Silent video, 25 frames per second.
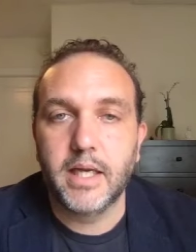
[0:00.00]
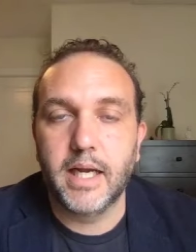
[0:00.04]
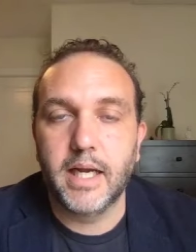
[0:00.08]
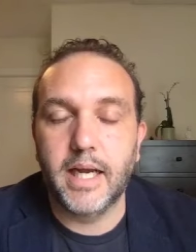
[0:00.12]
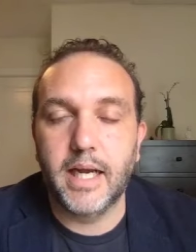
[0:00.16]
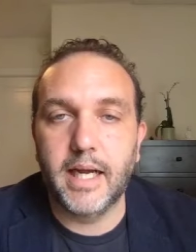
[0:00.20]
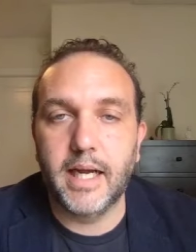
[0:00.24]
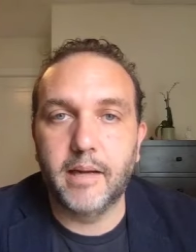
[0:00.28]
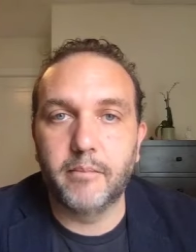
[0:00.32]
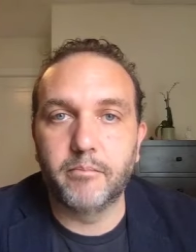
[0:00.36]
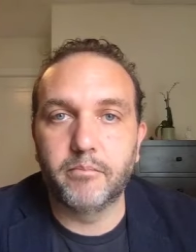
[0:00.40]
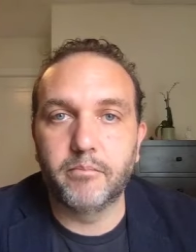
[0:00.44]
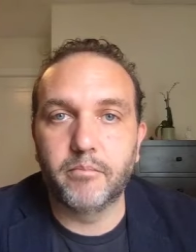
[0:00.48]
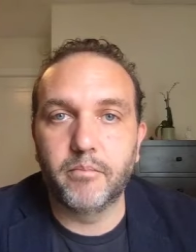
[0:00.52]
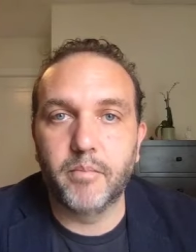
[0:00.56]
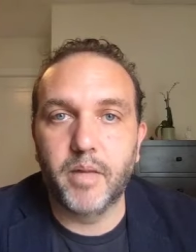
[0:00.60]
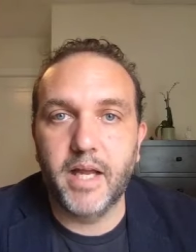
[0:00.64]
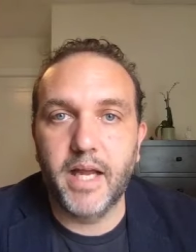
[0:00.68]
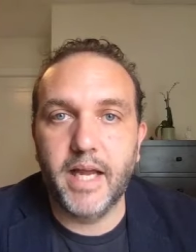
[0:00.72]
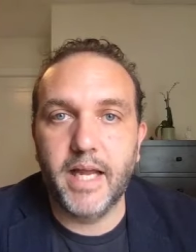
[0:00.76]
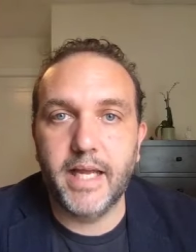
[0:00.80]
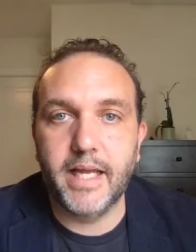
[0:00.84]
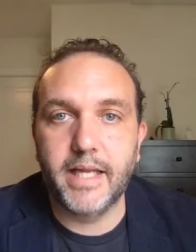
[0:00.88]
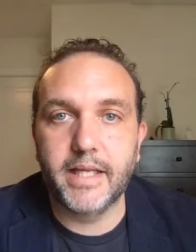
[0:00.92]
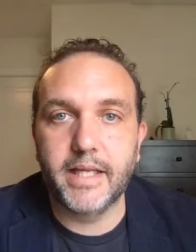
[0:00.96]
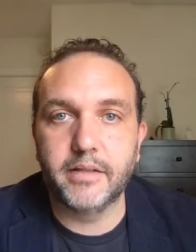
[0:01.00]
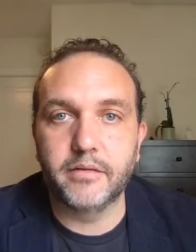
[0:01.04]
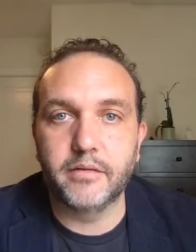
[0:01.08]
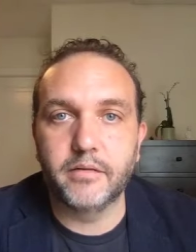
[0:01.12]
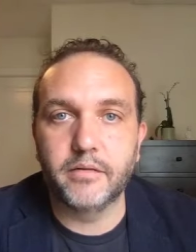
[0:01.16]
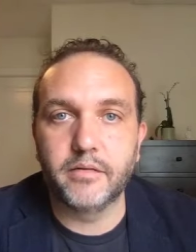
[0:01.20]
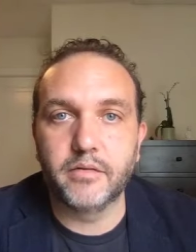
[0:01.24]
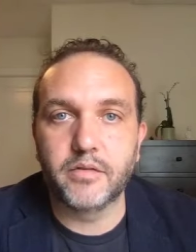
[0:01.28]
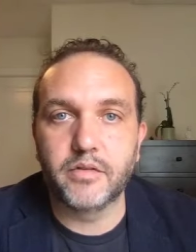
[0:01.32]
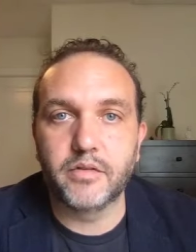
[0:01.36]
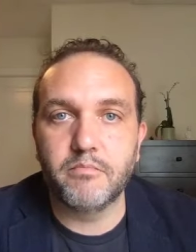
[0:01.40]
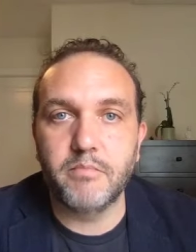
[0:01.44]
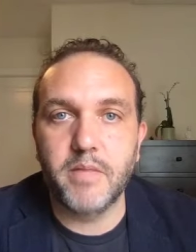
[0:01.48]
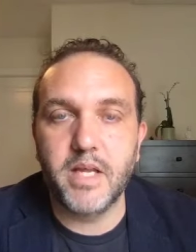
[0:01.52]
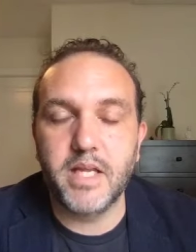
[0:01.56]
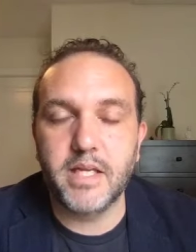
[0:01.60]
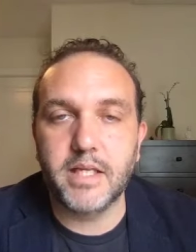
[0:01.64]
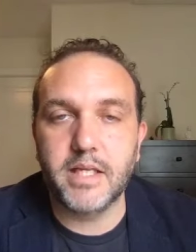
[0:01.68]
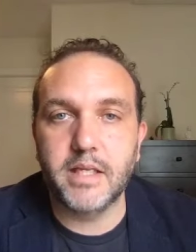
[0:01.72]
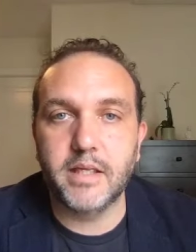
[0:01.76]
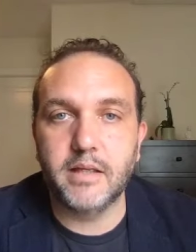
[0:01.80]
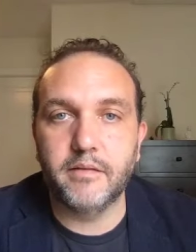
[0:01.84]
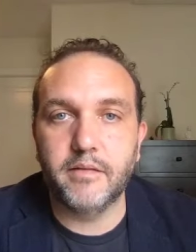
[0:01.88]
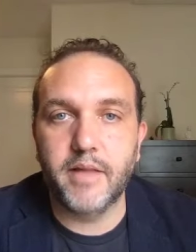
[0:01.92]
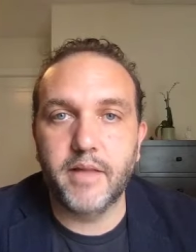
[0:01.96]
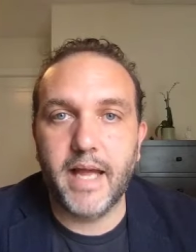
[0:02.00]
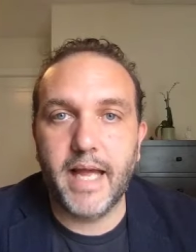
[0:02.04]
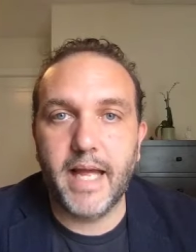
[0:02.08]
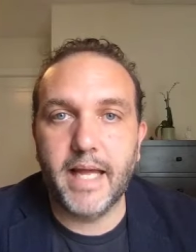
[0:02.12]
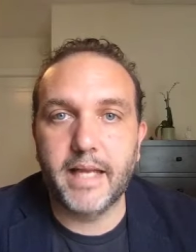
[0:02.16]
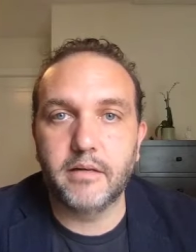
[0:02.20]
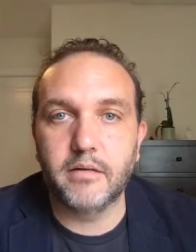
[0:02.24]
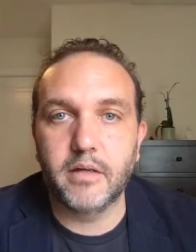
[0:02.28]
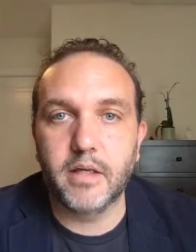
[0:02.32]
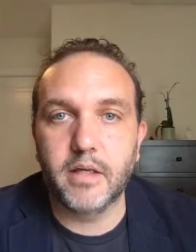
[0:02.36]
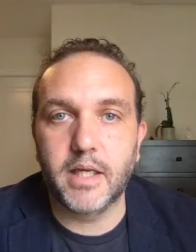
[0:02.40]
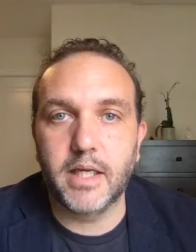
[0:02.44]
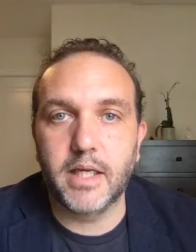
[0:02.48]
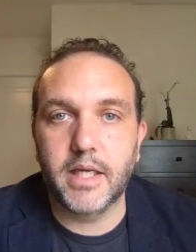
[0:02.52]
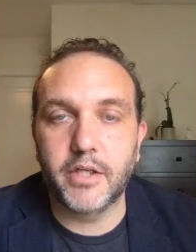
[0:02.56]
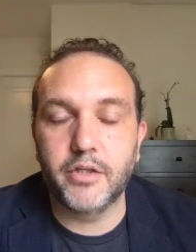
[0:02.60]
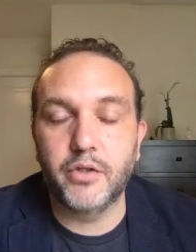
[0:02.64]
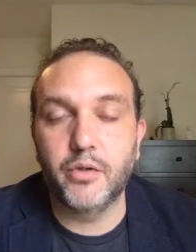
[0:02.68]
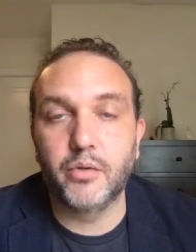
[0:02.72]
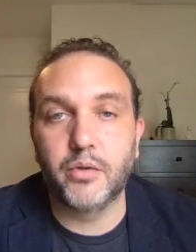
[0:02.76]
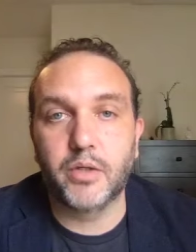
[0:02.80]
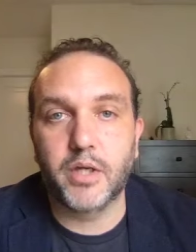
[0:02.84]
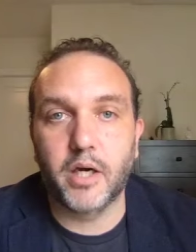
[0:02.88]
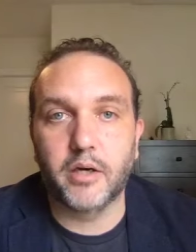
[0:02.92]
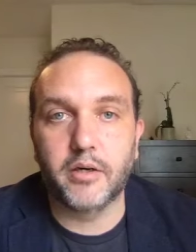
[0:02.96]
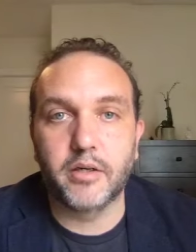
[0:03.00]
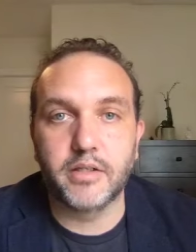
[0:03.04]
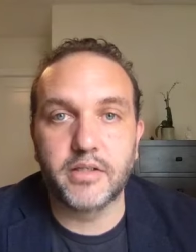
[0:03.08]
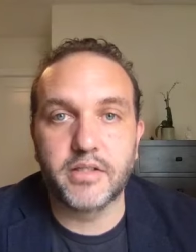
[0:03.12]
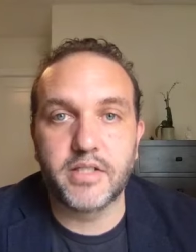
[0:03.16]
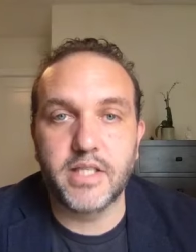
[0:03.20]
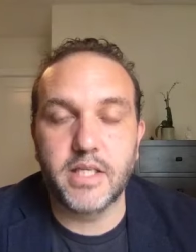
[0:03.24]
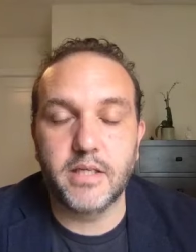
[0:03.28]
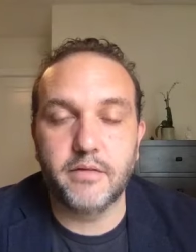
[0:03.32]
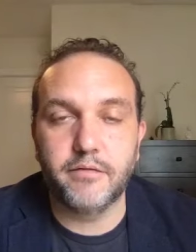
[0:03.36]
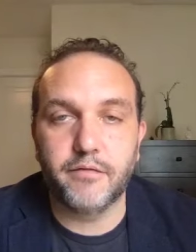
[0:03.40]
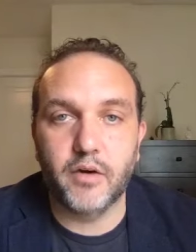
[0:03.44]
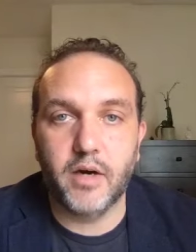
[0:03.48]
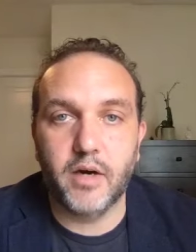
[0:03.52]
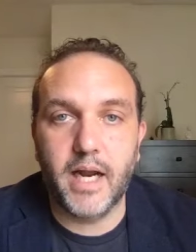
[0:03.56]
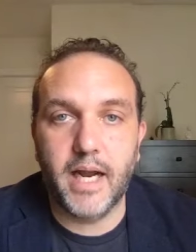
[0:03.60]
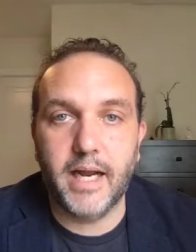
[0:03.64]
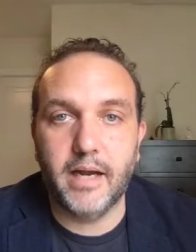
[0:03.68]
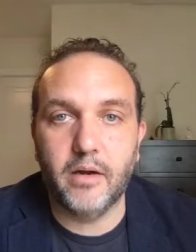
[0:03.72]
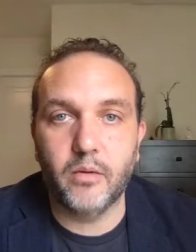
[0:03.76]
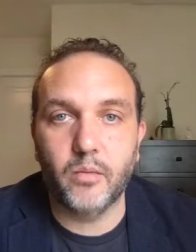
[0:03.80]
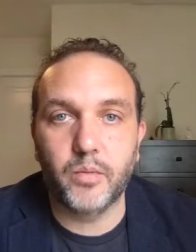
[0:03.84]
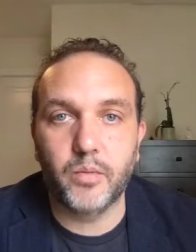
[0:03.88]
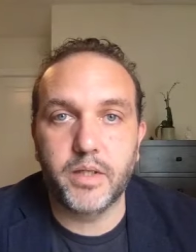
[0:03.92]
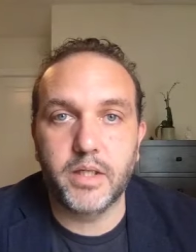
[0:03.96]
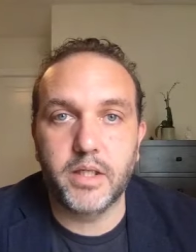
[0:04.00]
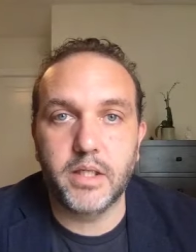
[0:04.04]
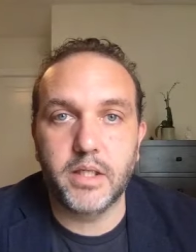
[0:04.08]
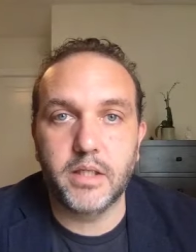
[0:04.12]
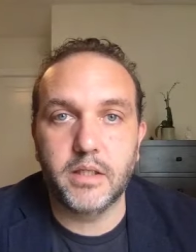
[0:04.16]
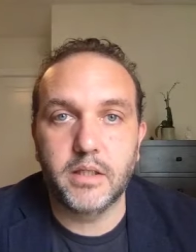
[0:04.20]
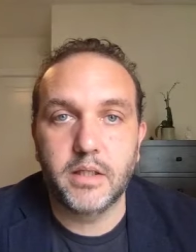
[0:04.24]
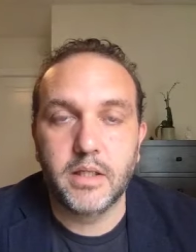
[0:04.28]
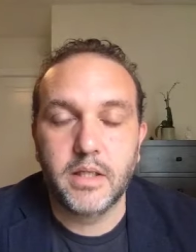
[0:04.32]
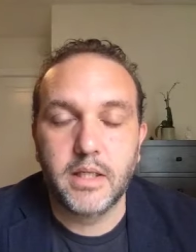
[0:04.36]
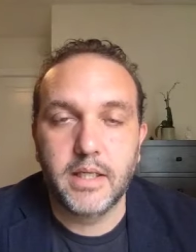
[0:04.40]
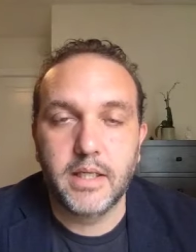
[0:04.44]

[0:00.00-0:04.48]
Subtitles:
and making that a new currency for how we,